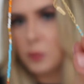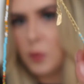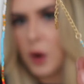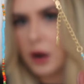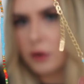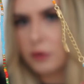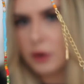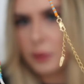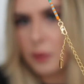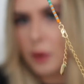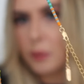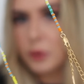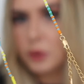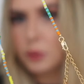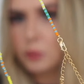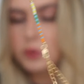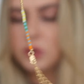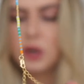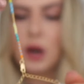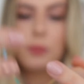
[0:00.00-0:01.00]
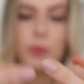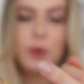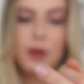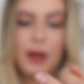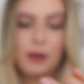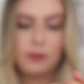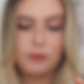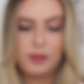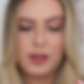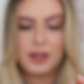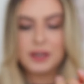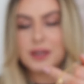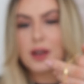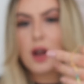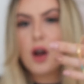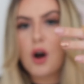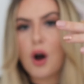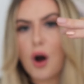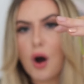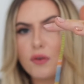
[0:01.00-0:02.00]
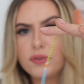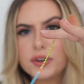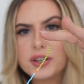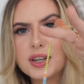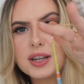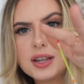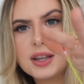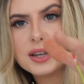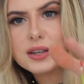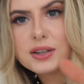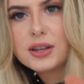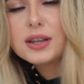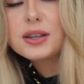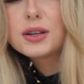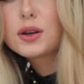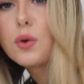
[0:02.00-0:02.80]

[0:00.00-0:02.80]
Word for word: work really well with autumnal outfits. Obviously this is